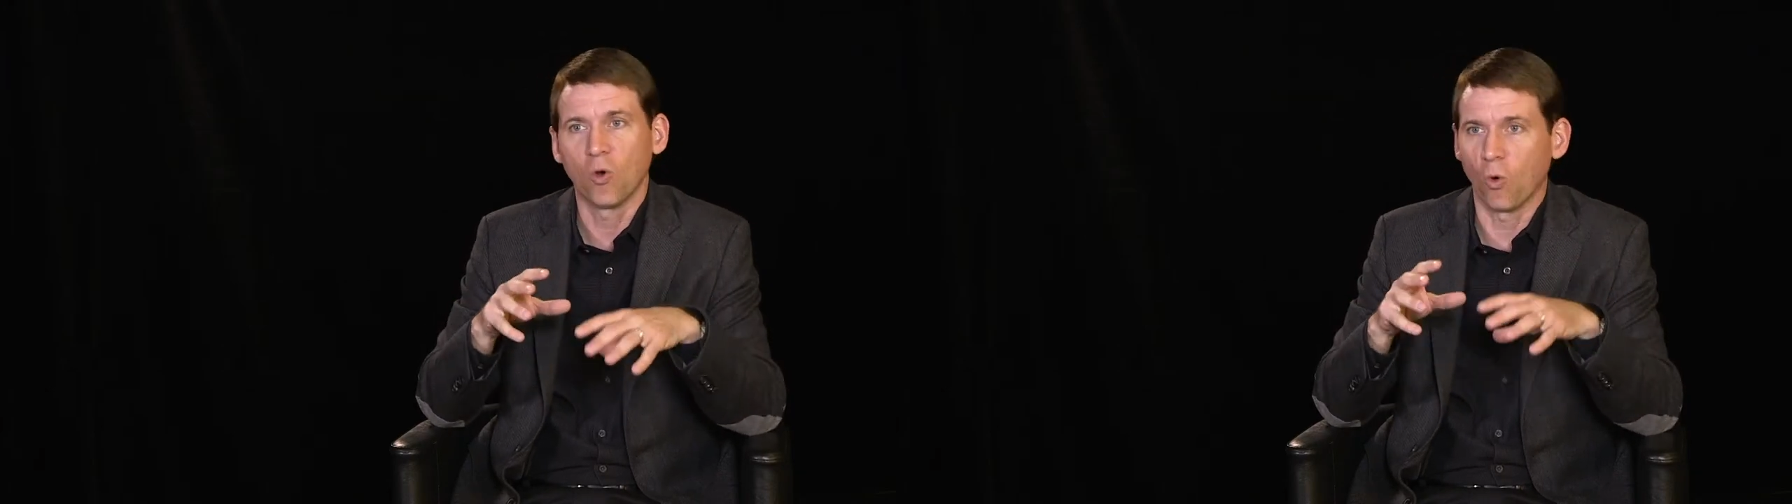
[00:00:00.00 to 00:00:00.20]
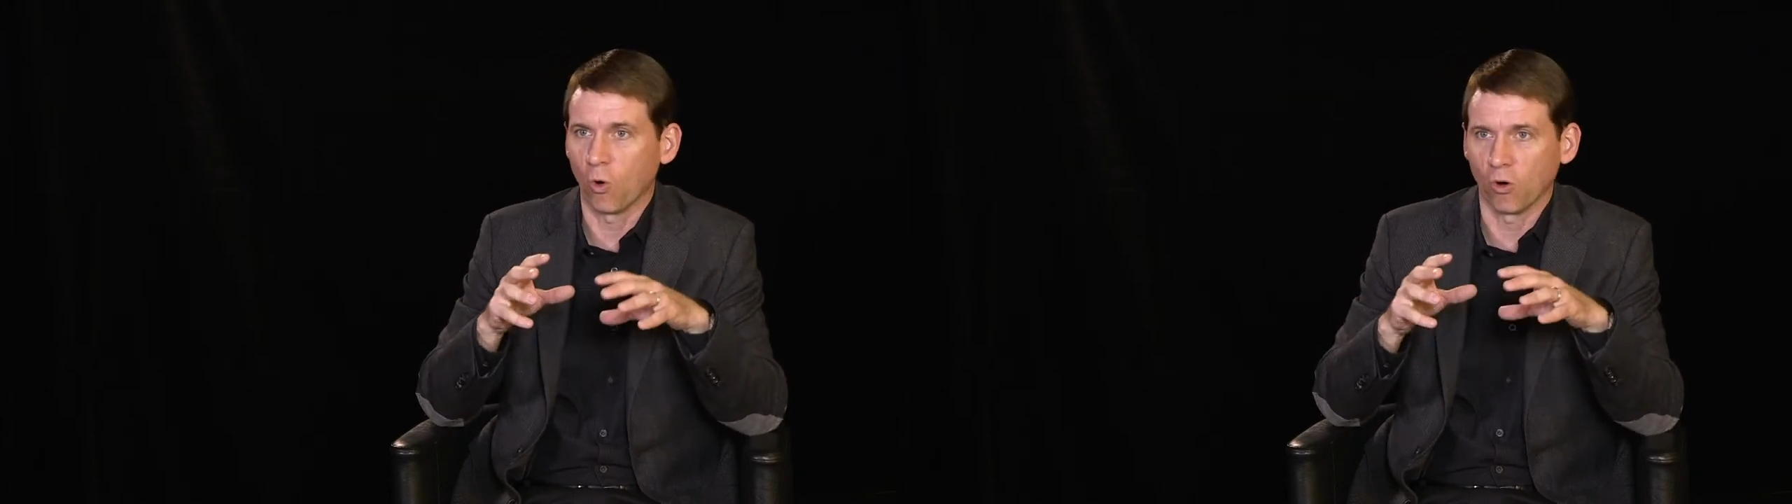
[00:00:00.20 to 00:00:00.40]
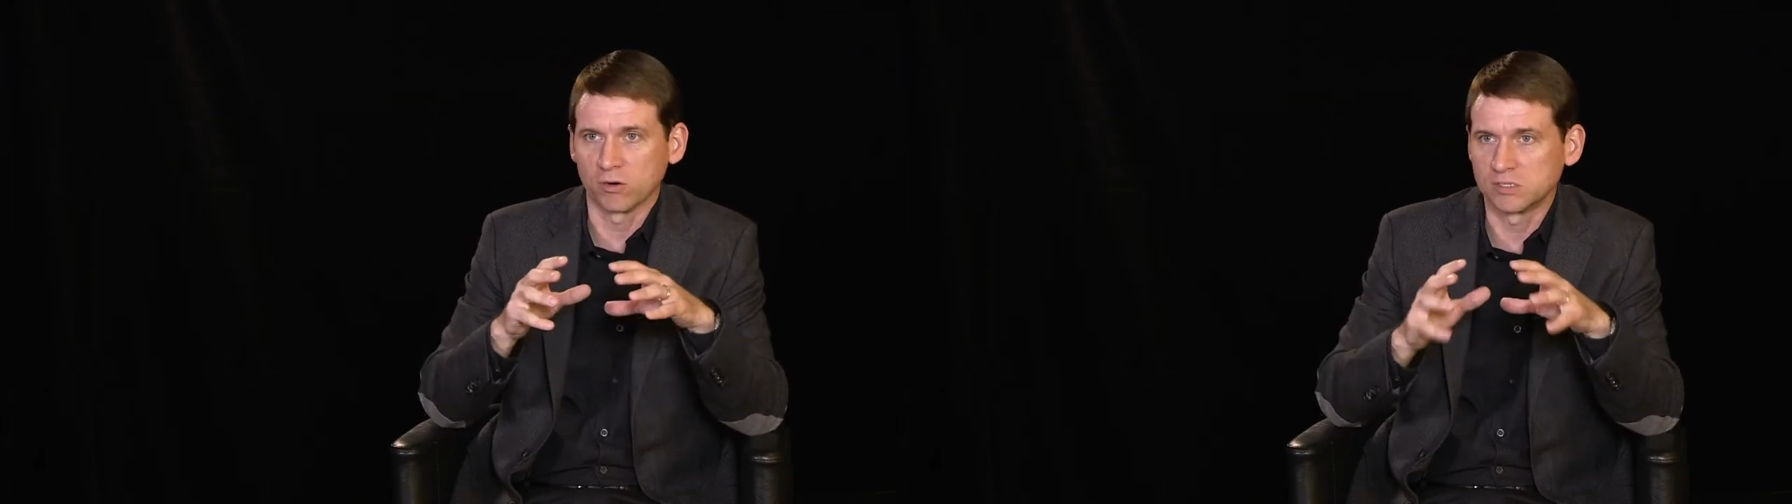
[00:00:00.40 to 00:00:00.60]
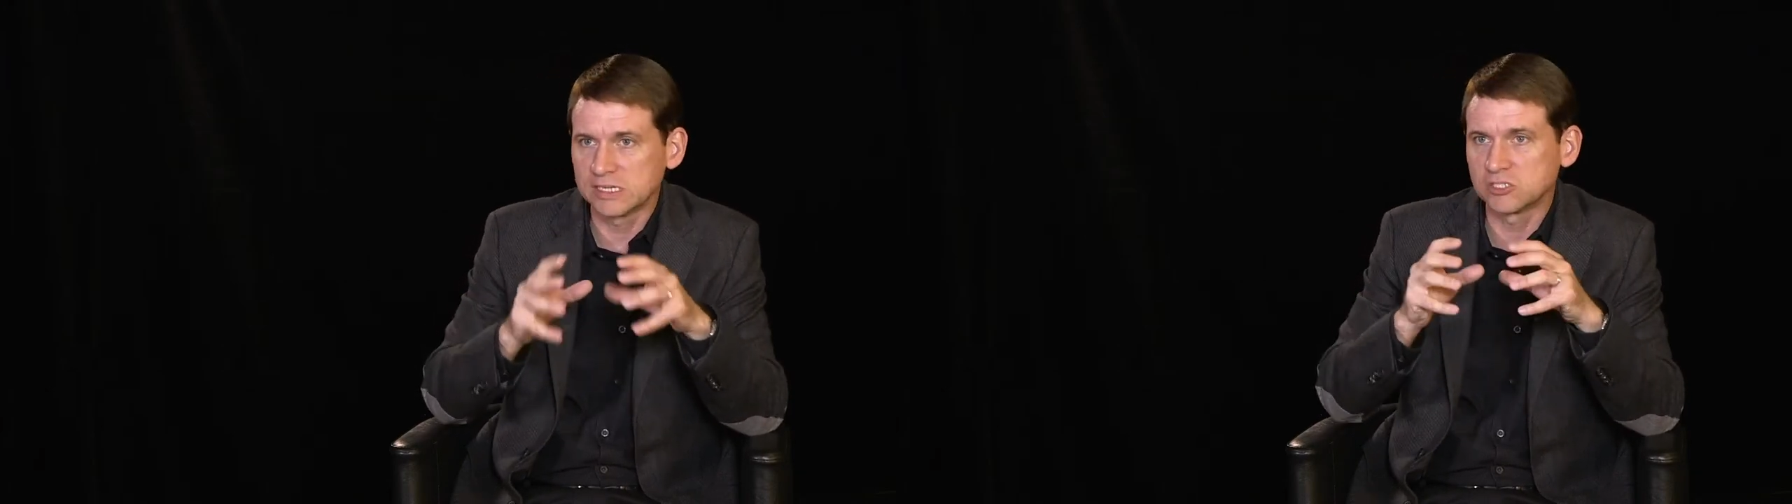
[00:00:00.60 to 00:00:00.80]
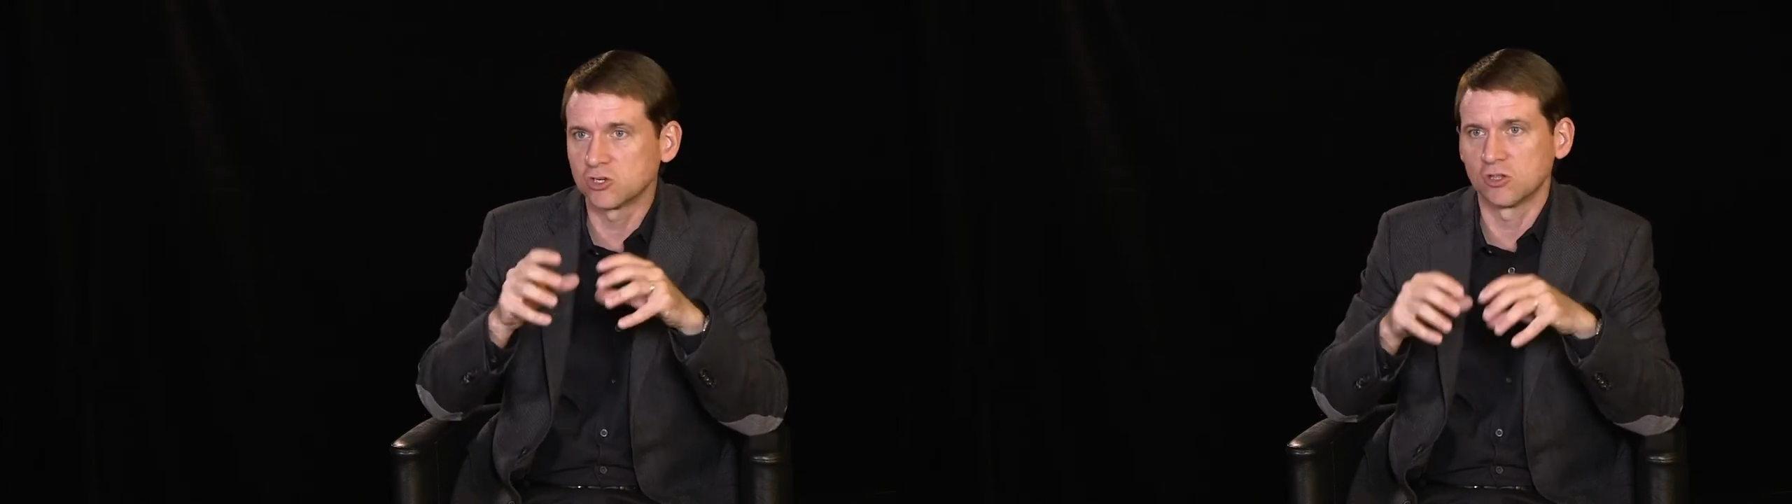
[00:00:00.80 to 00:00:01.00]
or
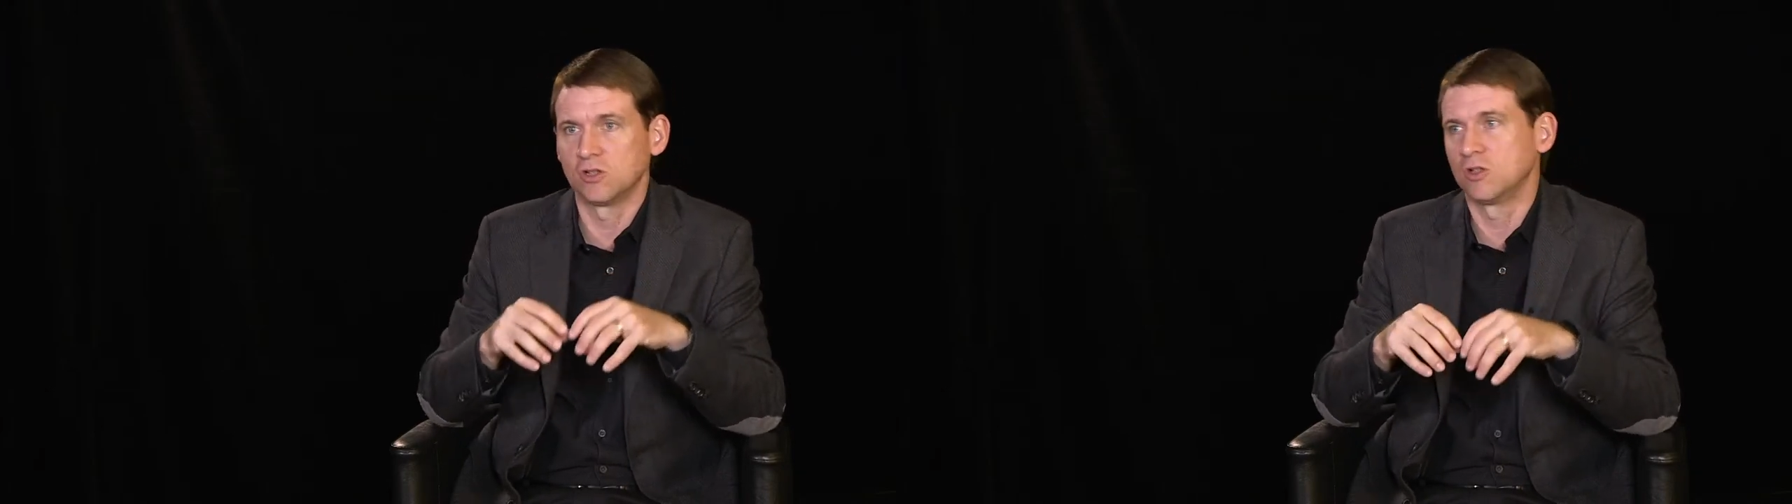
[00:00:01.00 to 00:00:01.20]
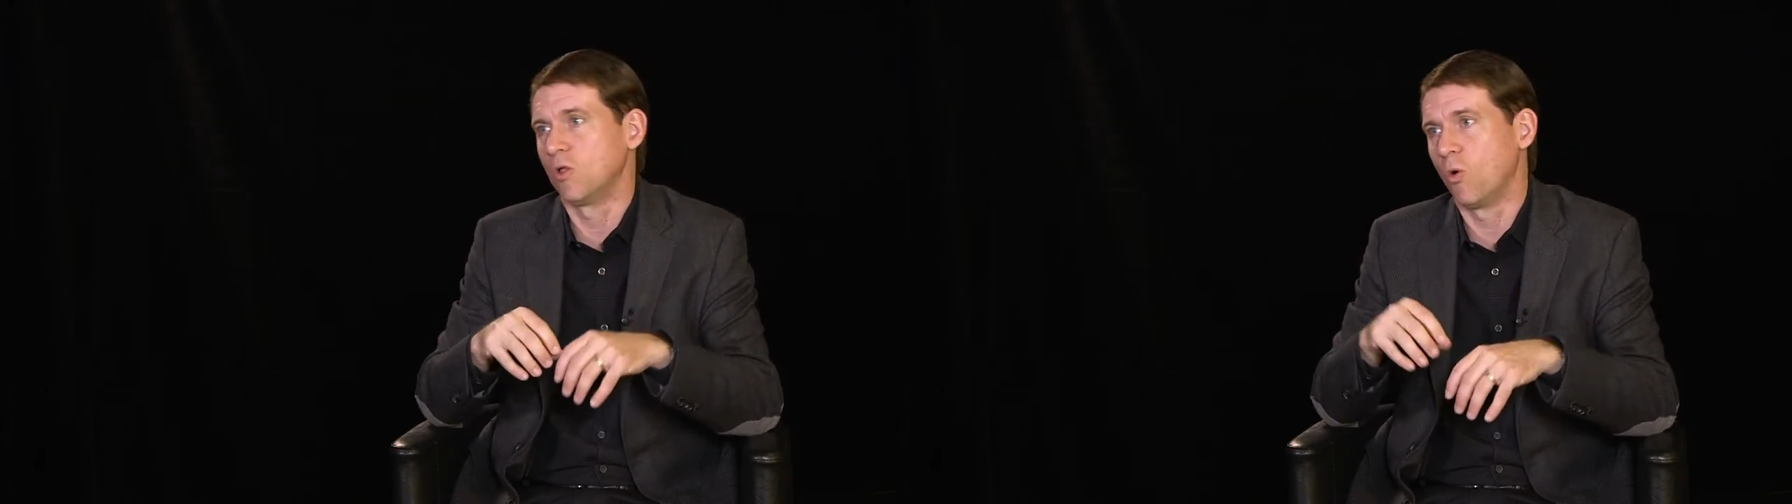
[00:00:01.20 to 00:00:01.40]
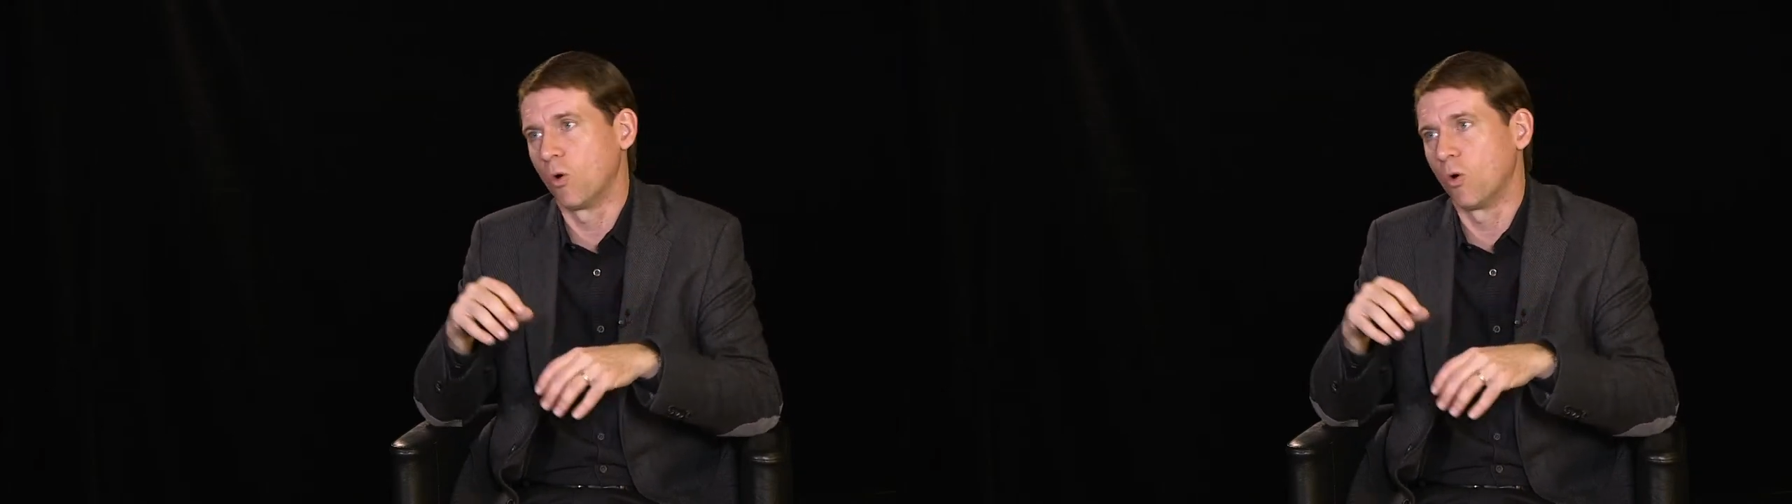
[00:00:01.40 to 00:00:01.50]
digital